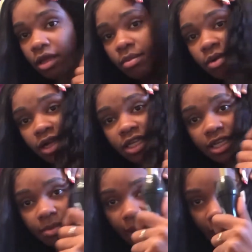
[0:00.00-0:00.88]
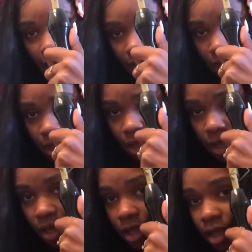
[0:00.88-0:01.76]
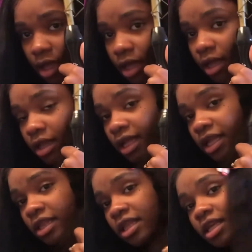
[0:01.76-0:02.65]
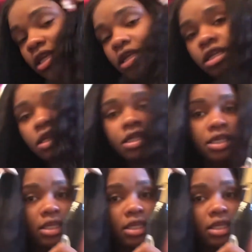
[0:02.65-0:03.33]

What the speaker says: pressed it back like this.